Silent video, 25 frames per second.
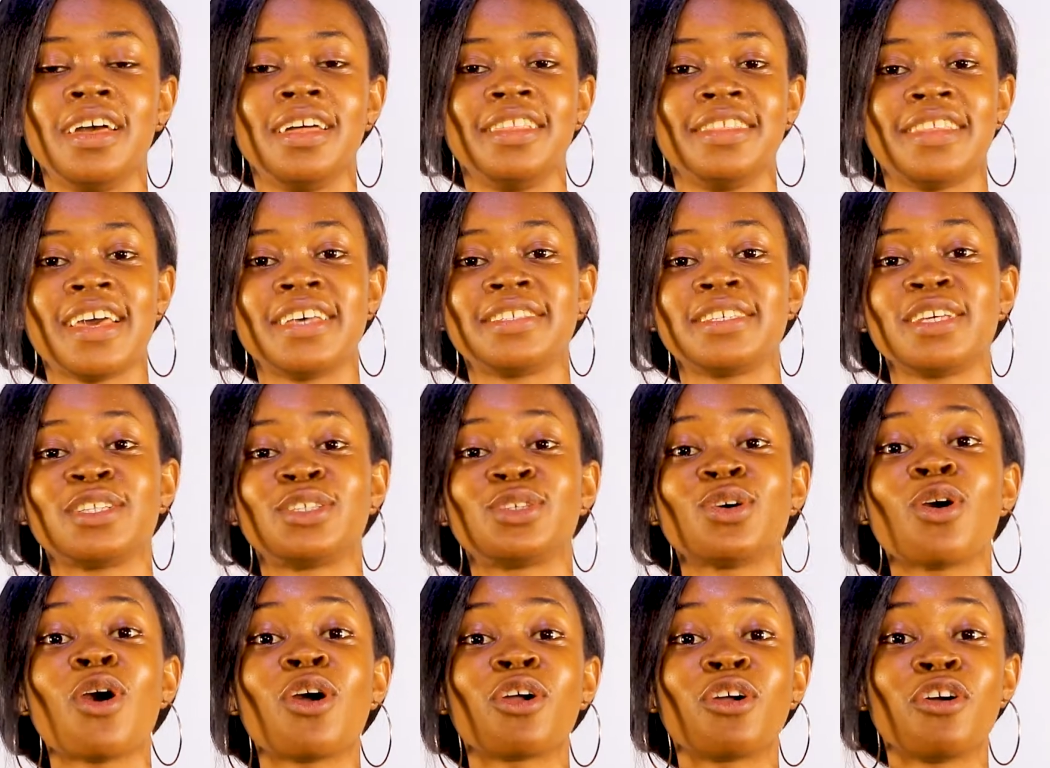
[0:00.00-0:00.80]
there's a
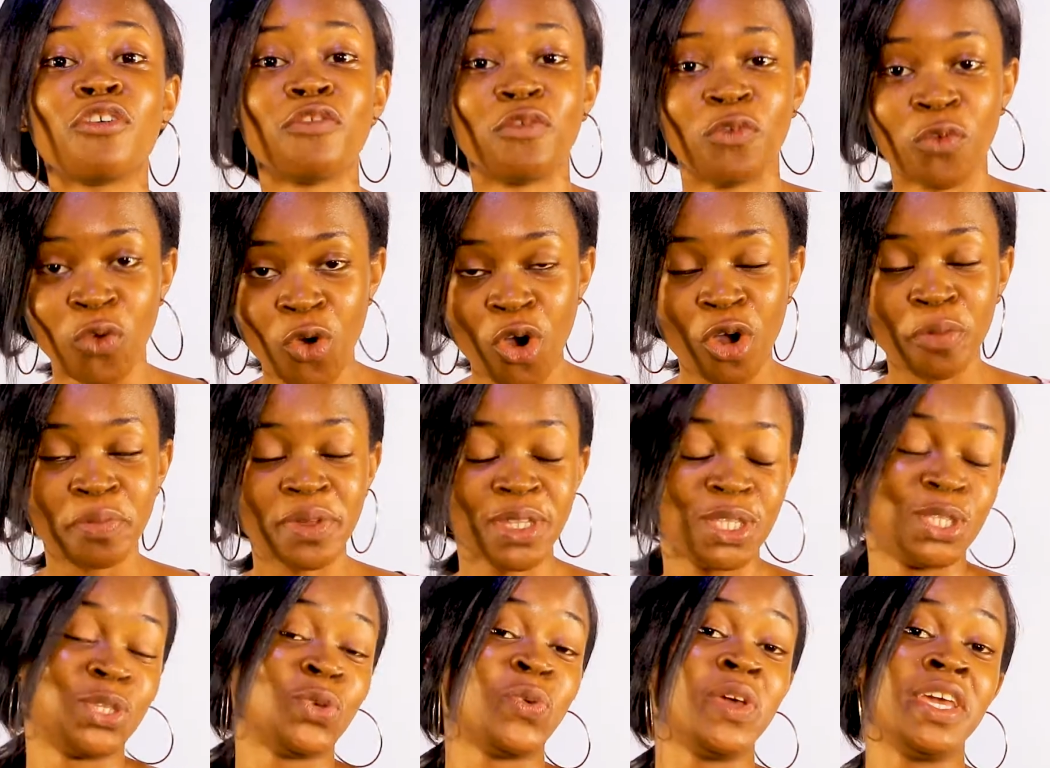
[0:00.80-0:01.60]
tug of war
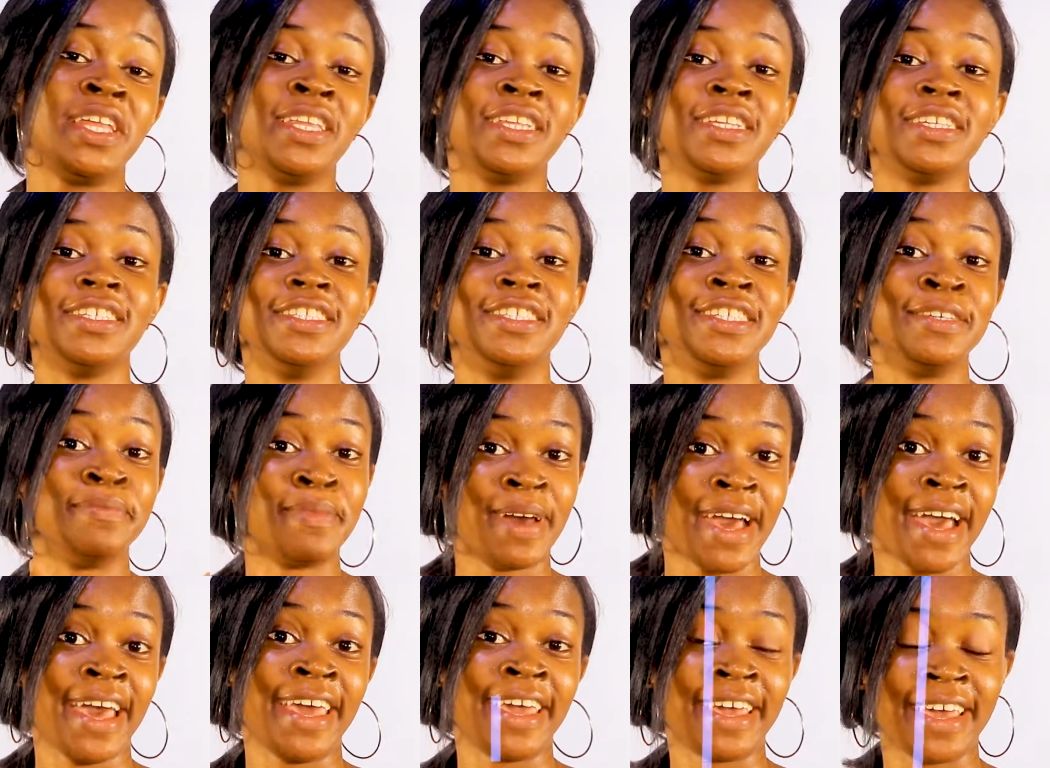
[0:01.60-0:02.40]
between Jim
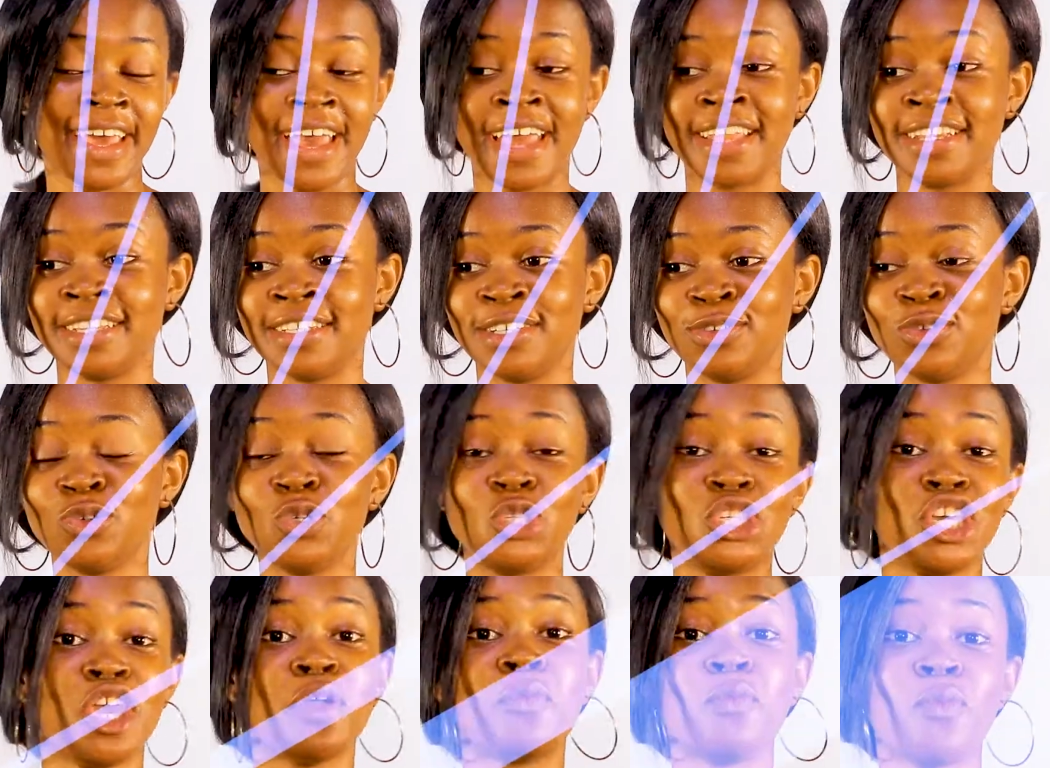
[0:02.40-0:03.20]
Hyde and
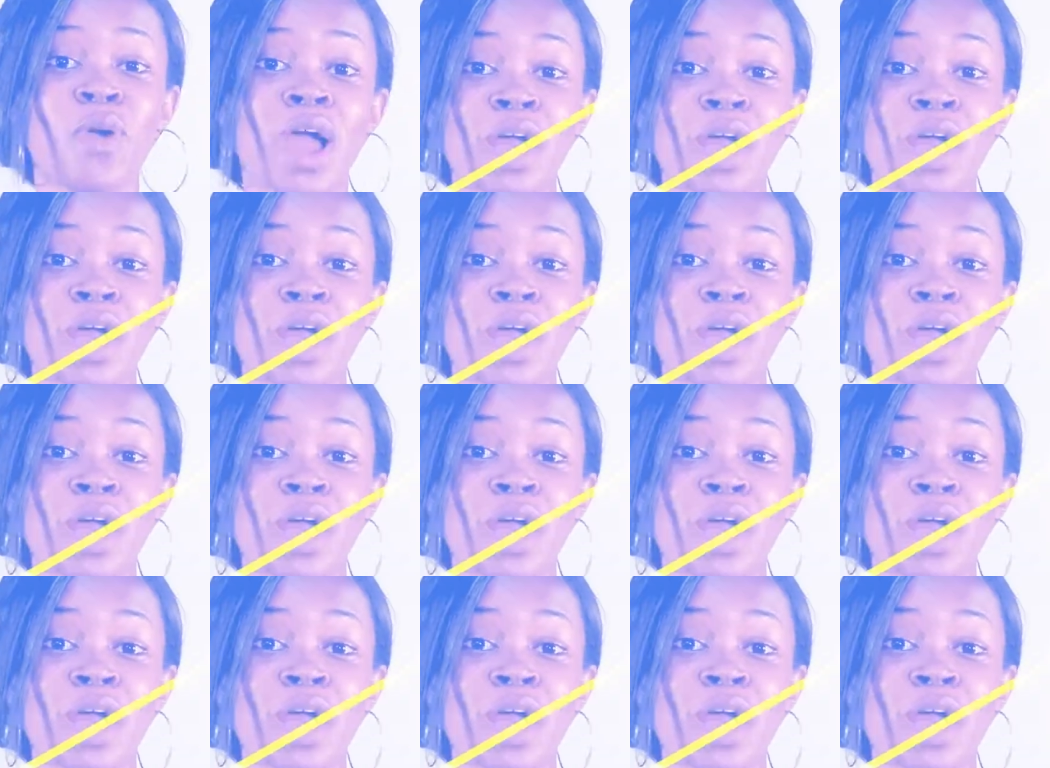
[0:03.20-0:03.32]
Uche